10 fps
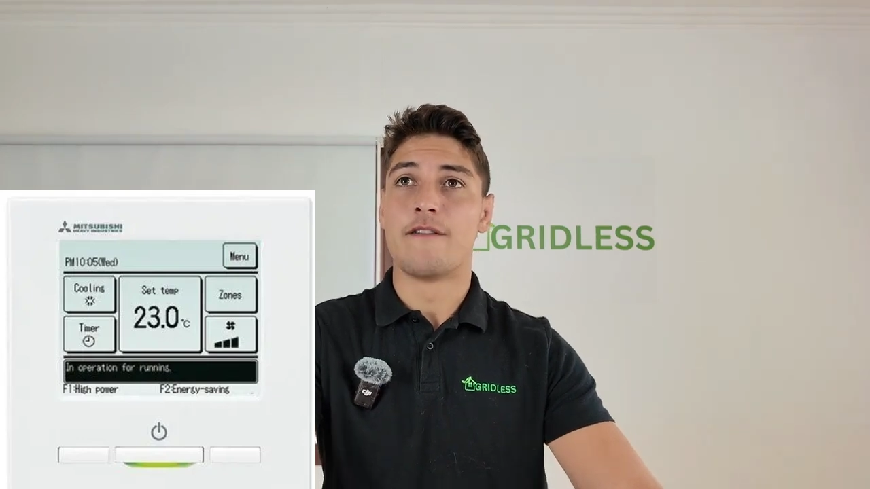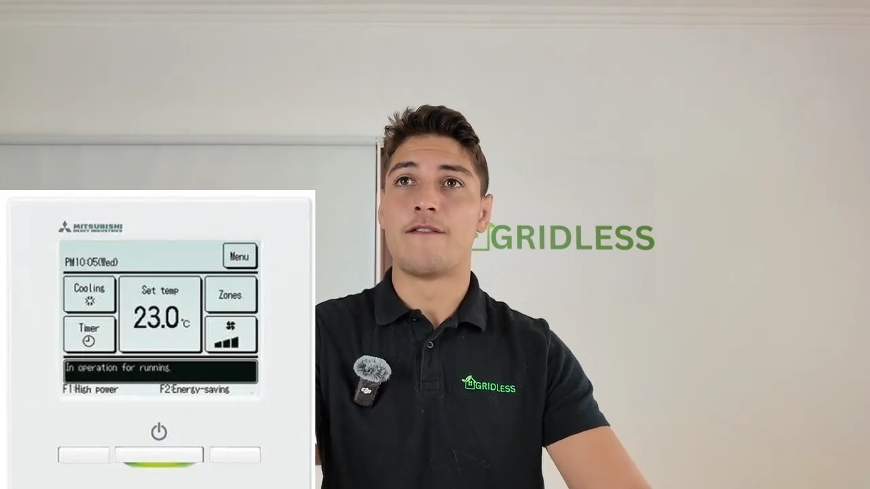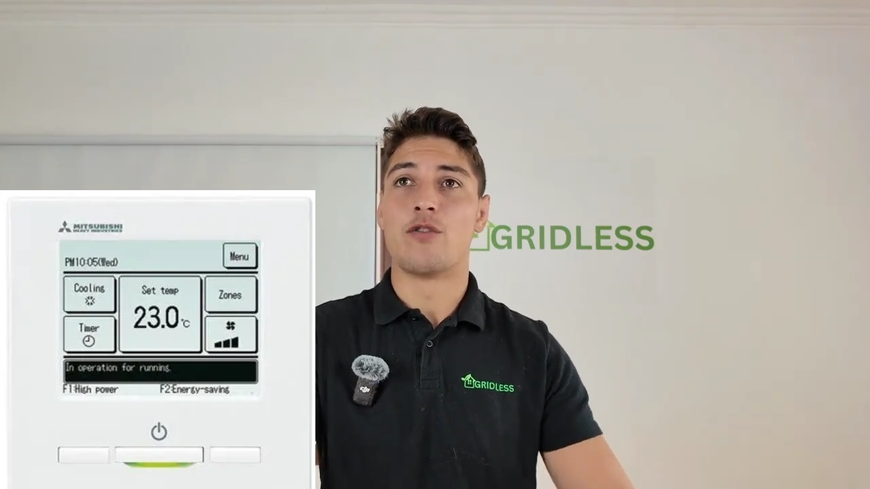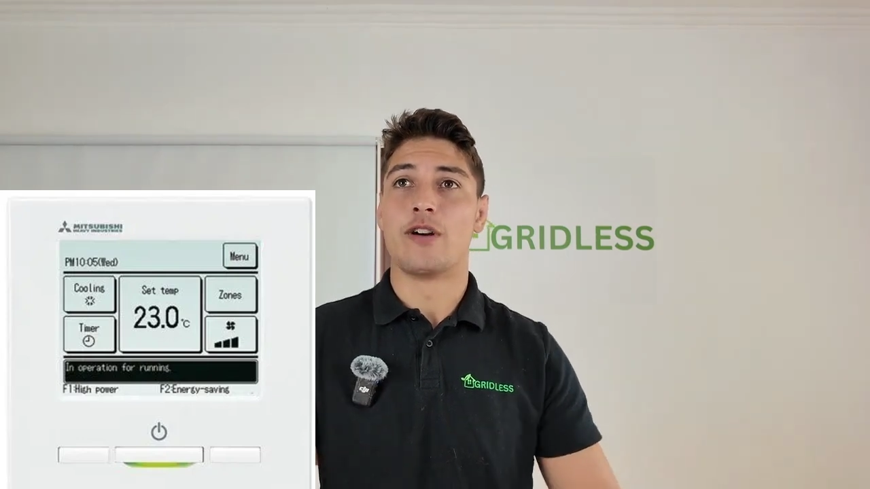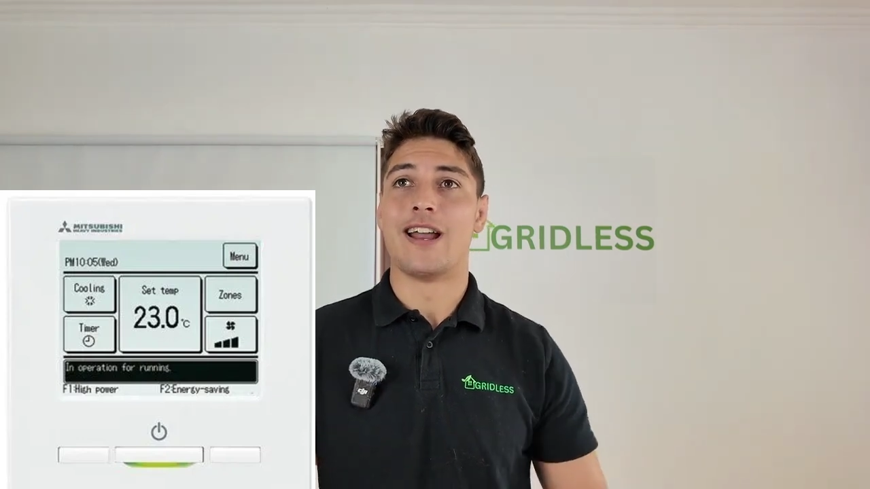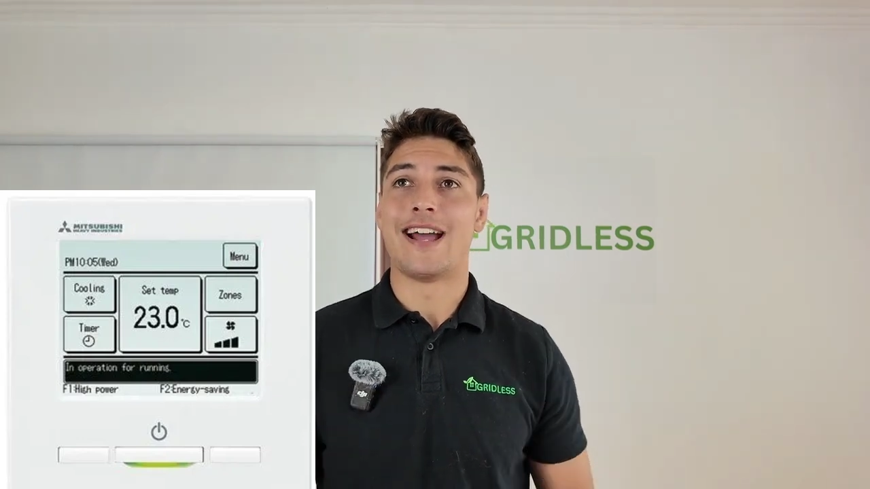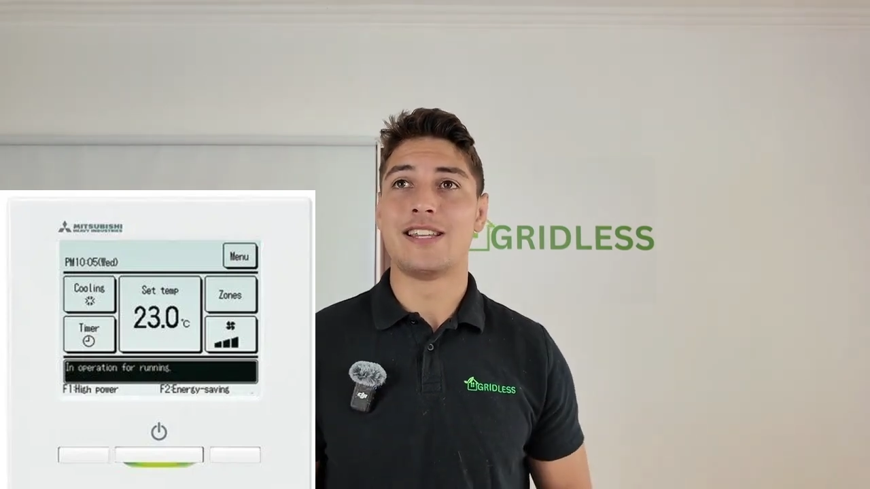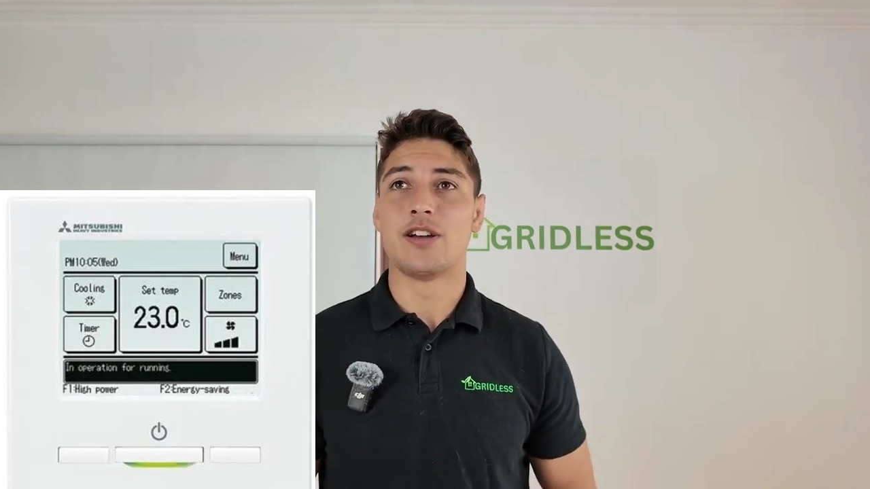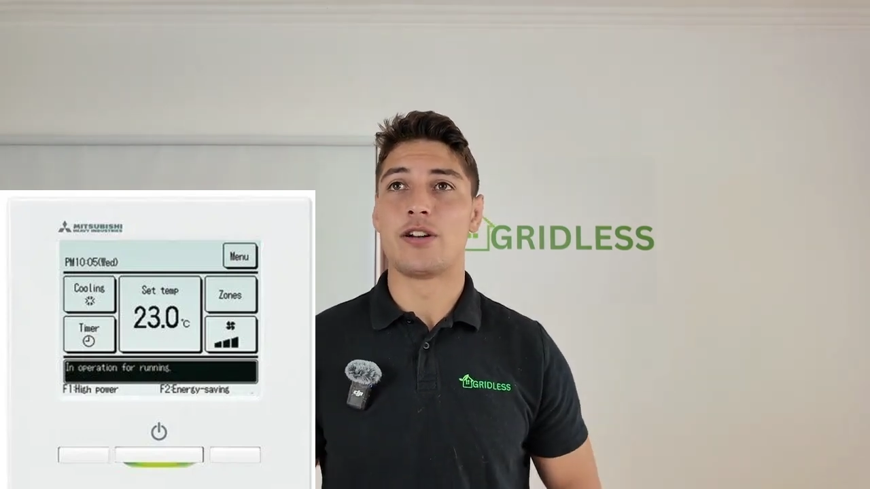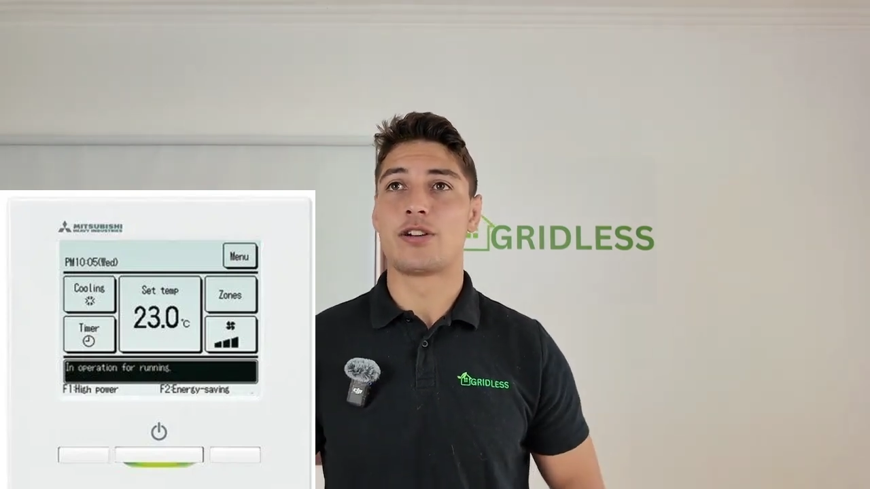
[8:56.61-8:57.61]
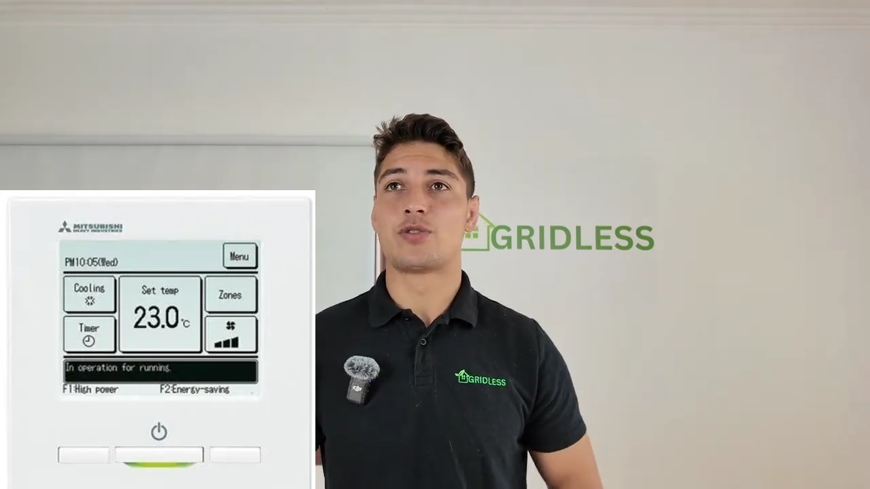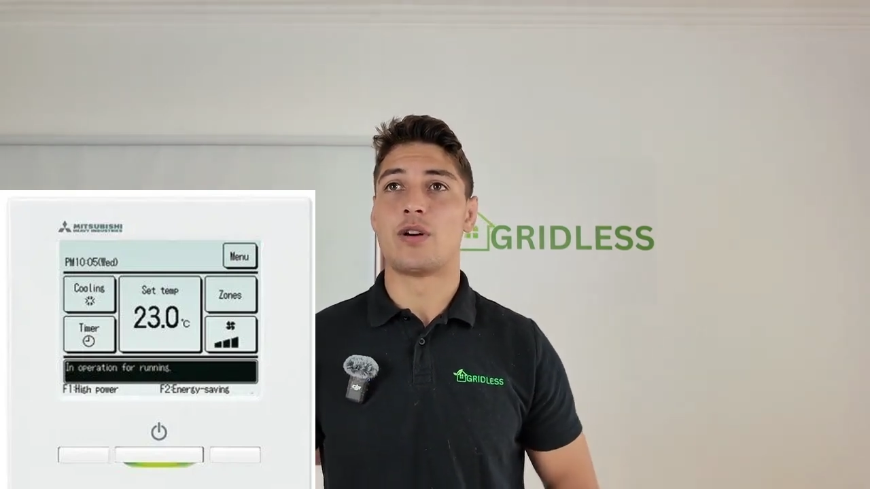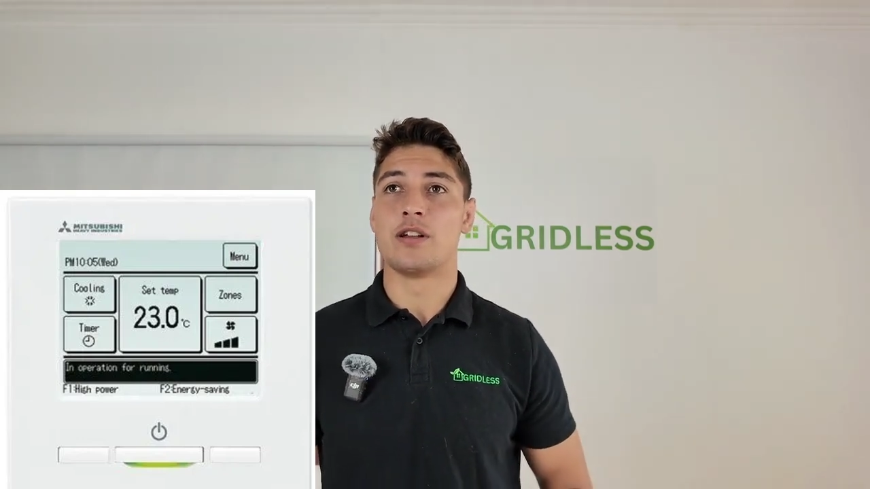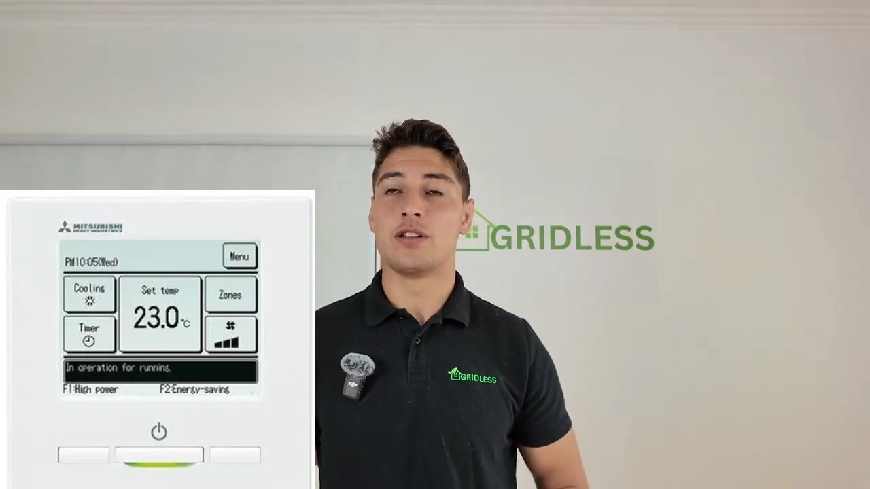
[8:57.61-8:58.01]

For an eight zone controller,